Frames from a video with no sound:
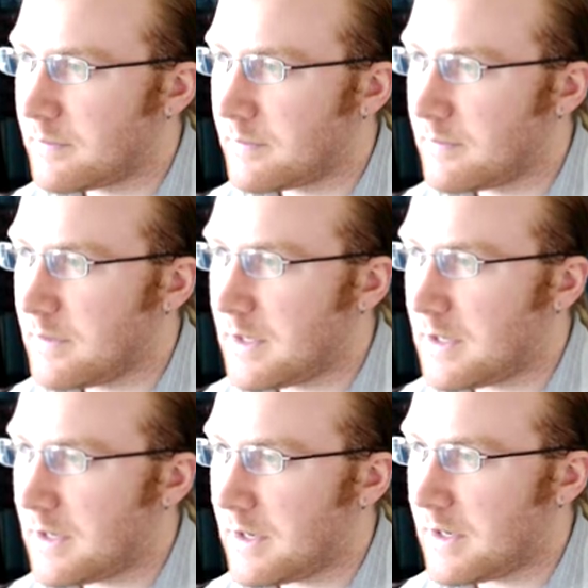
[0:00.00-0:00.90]
then
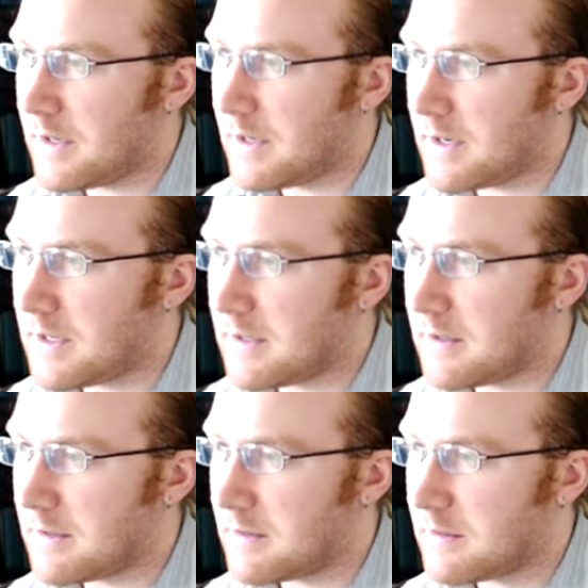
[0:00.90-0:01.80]
I
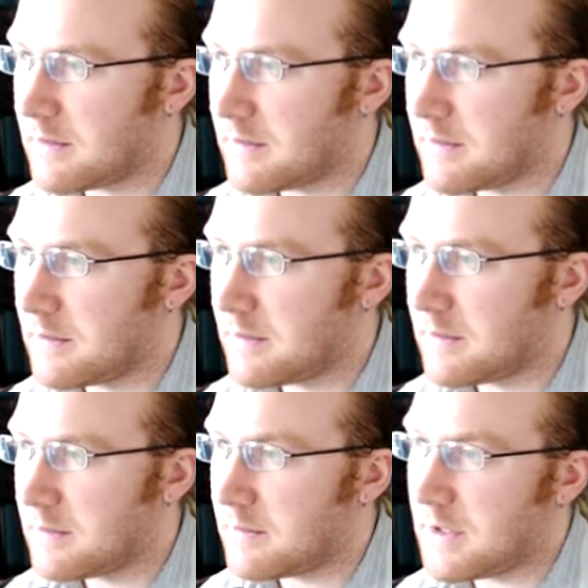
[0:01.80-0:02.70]
can...
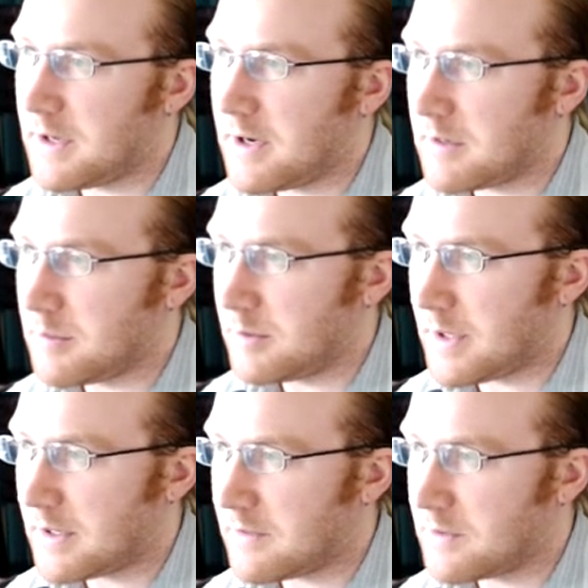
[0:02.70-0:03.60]
Well, now I can pull
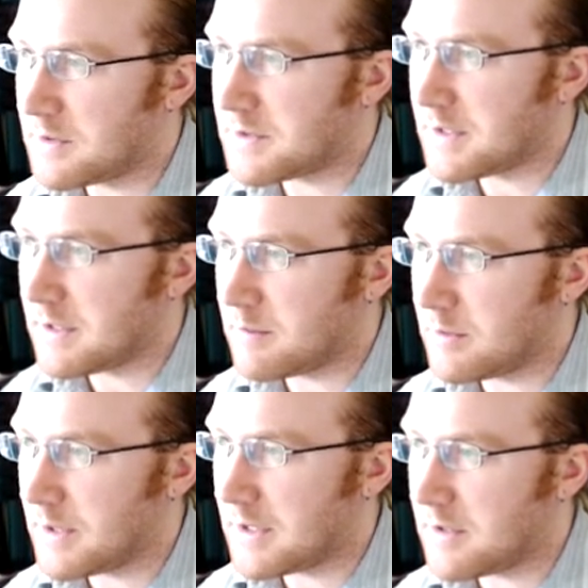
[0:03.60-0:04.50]
back, of course. I can pull
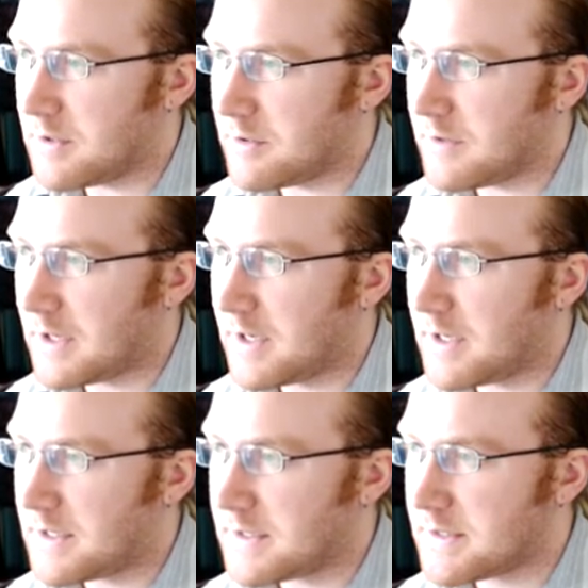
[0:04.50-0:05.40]
back here too. If I
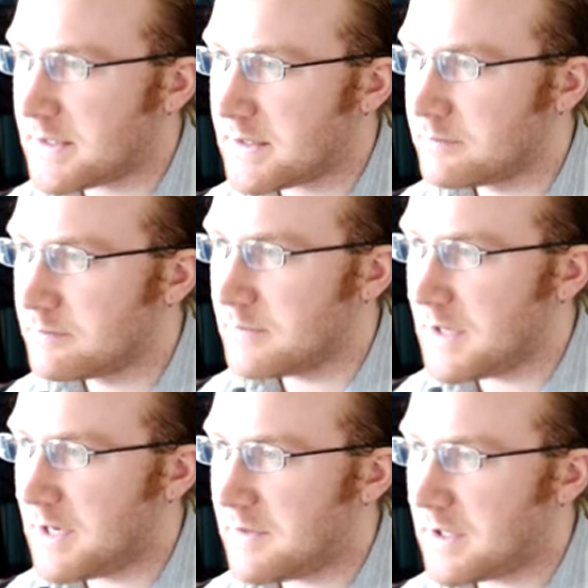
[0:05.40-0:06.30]
cut, I'd
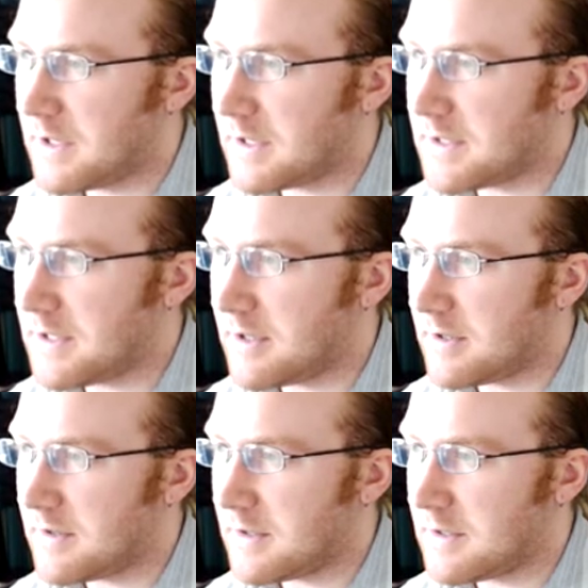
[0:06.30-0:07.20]
have to connect here
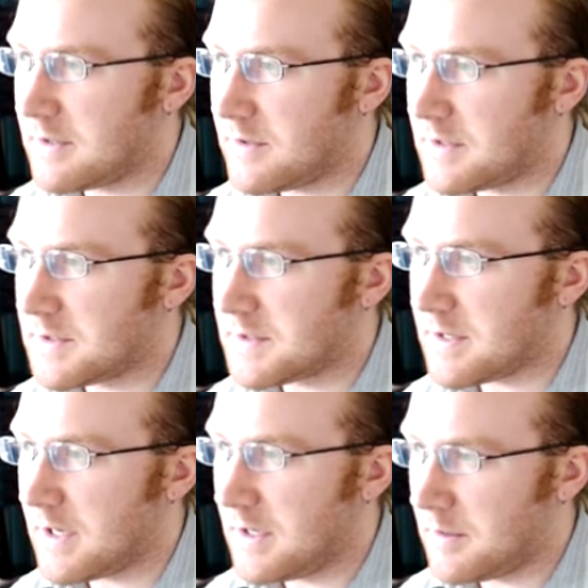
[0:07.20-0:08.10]
and then do this.
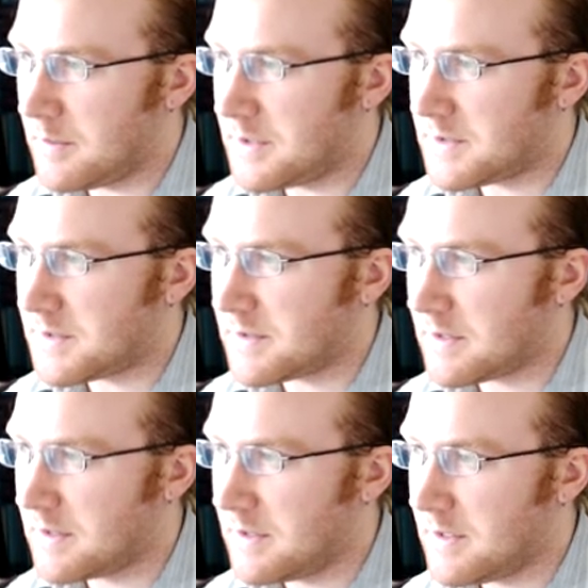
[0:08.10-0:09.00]
This
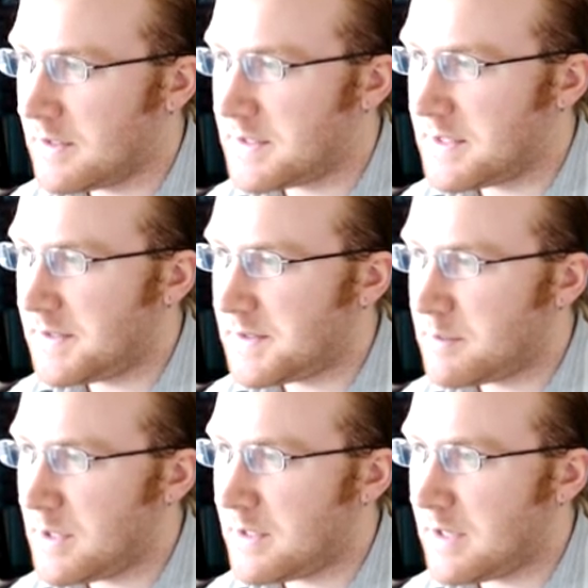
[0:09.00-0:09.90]
seals him
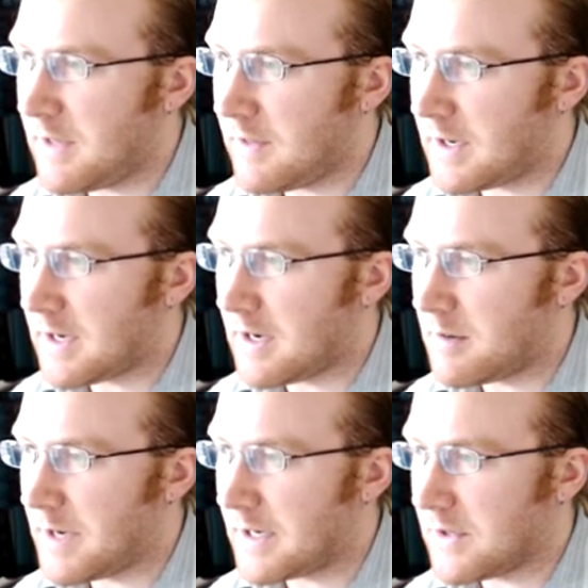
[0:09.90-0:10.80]
in, and then I can come
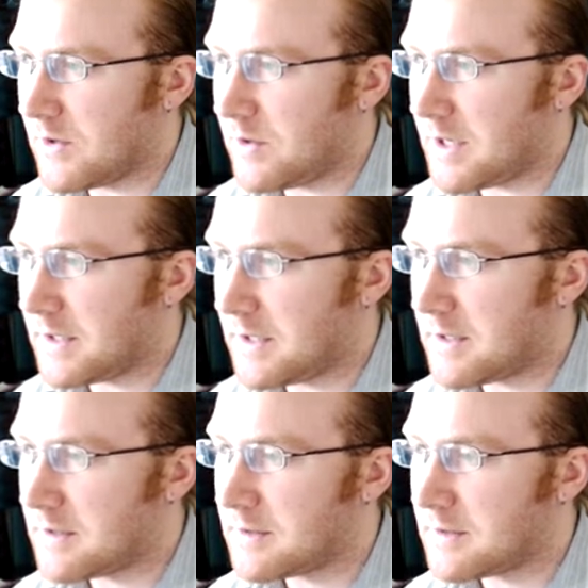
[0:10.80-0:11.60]
back and do that later.